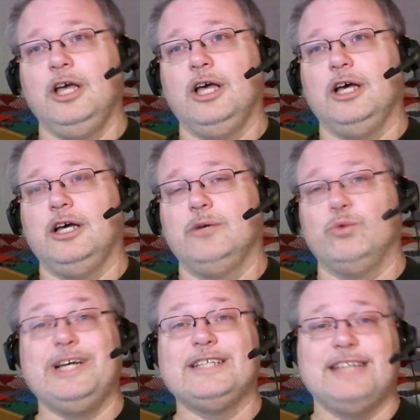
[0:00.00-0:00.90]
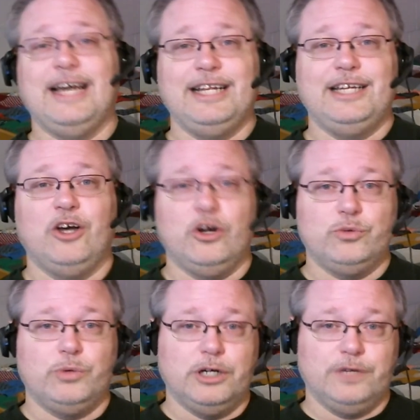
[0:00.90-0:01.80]
reassigning
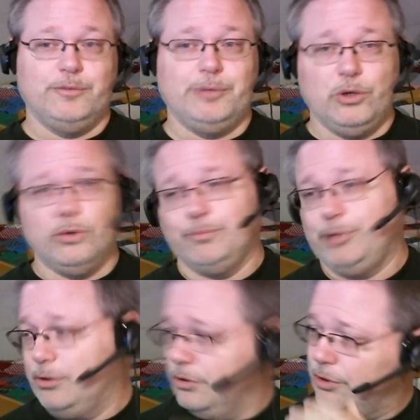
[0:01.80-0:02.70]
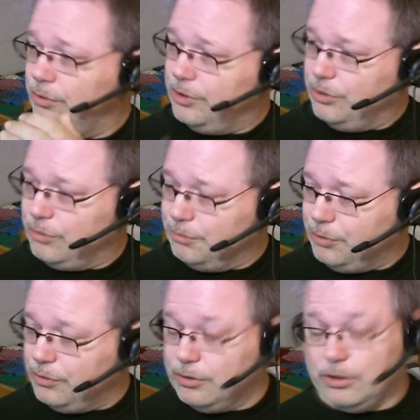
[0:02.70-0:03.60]
hardware from the old computer to the new
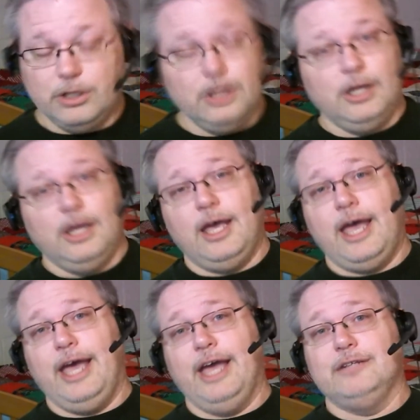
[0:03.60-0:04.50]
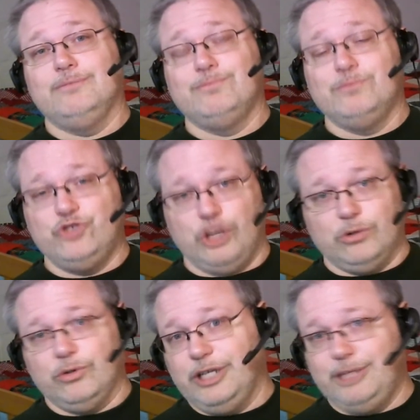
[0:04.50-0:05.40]
computer, and
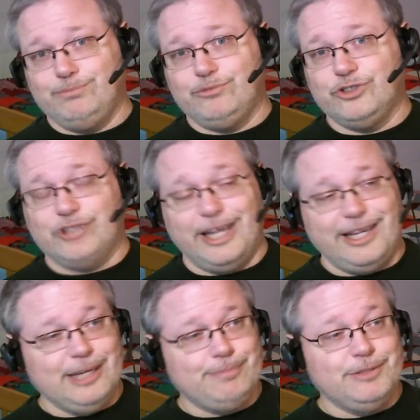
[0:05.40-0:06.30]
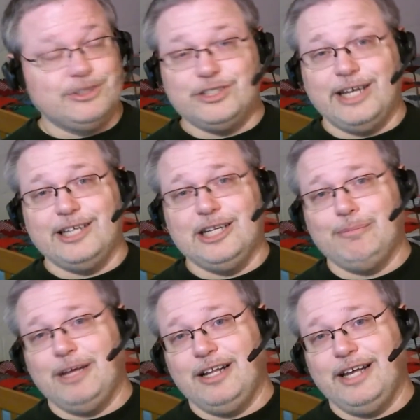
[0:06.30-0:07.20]
generally just taking up
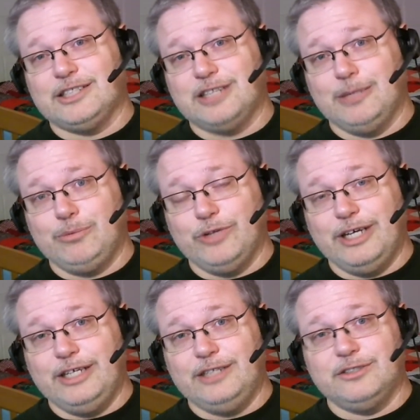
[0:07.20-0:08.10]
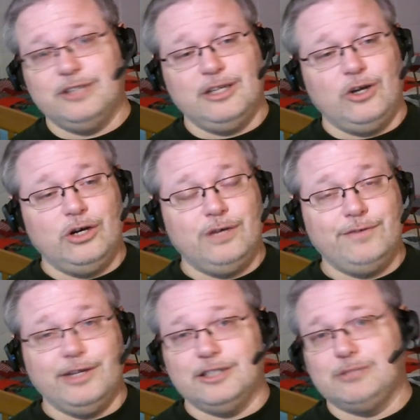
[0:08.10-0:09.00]
my last couple days off,
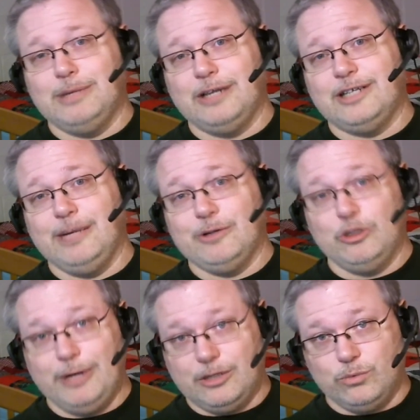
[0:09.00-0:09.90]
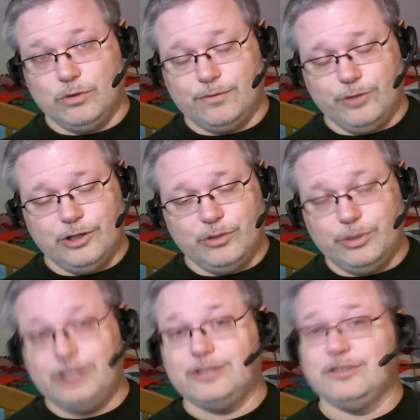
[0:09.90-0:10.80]
and it's about time to go back to work for another
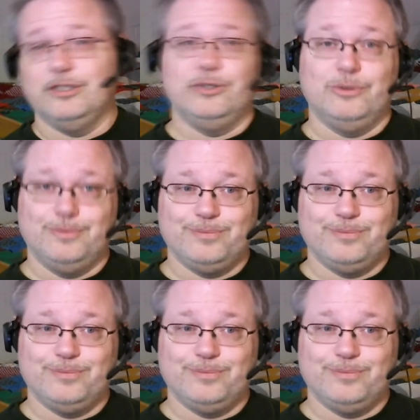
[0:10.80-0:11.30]
week. So